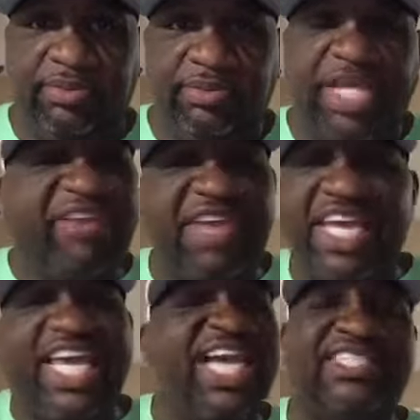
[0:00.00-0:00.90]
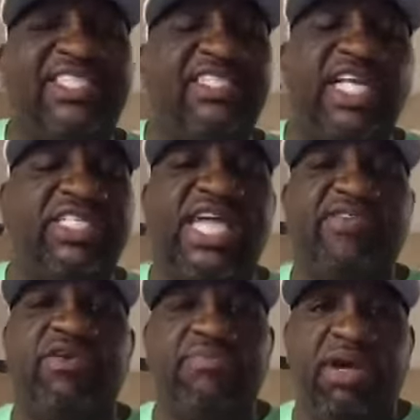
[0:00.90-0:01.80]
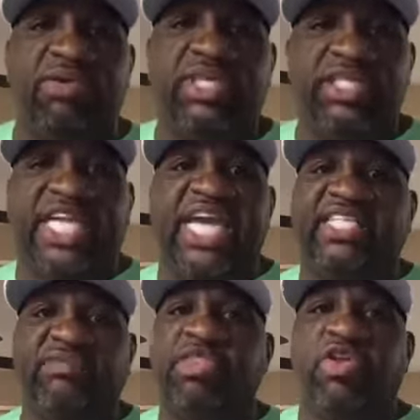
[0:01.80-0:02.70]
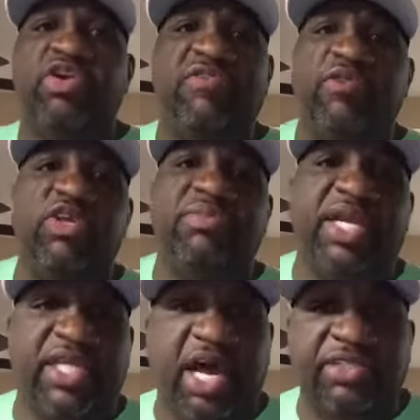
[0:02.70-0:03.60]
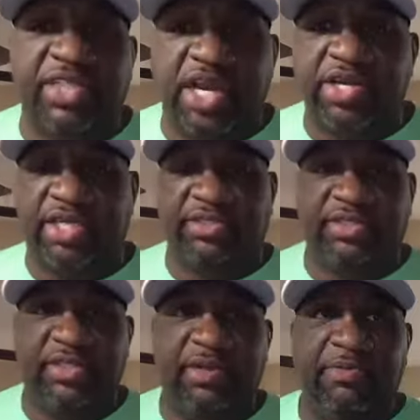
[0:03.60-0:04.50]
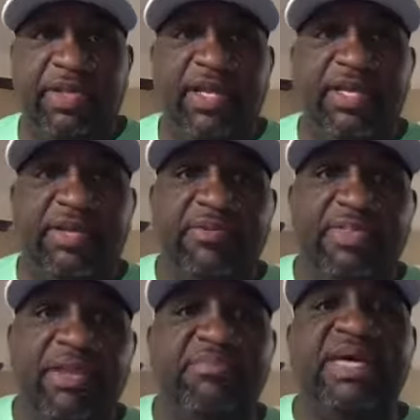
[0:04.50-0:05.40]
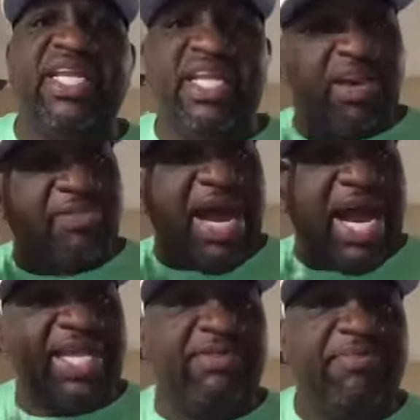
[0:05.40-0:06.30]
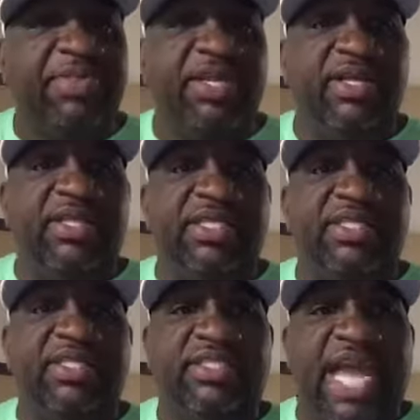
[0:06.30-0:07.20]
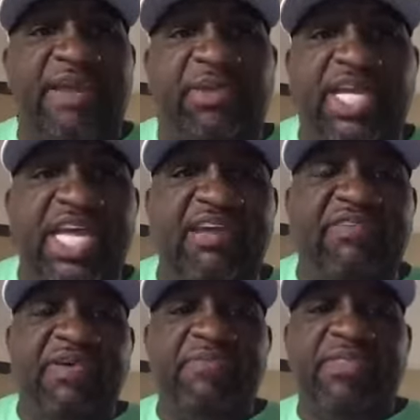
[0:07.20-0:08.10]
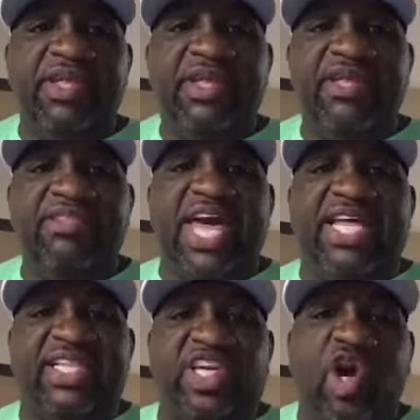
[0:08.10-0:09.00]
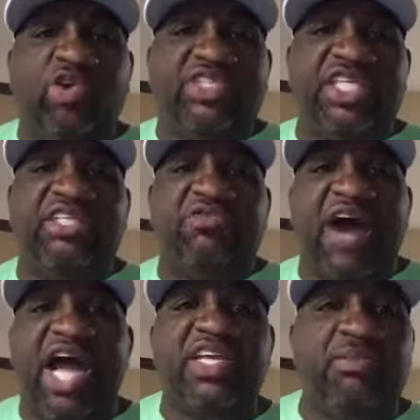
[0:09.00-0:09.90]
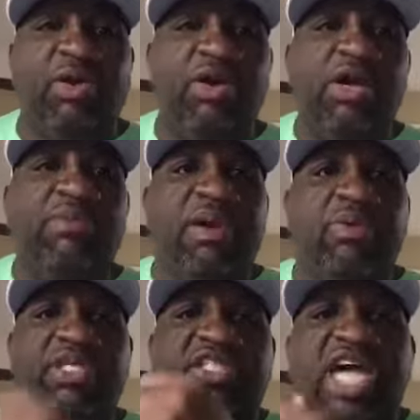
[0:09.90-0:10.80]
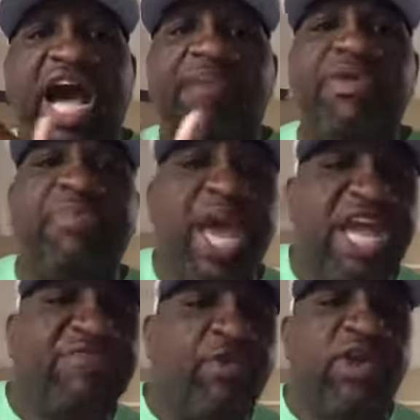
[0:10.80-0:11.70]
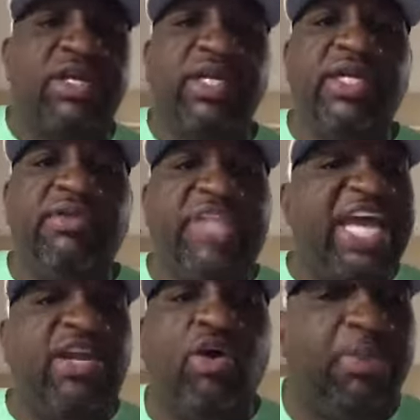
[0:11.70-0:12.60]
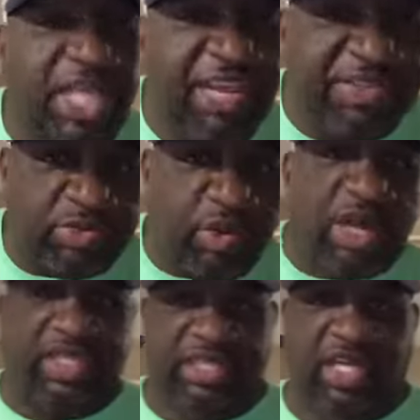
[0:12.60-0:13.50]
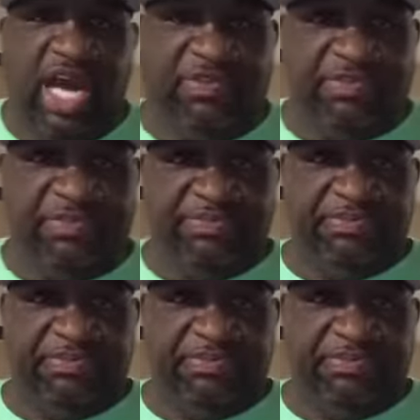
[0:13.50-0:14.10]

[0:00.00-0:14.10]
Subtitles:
That vacation doesn't have the ability to take them to $30, $40 million in earnings. But in their mind, they believe that the coaching is valuable, but when it's time to pay for it, they don't believe it's worth it, a lot of them.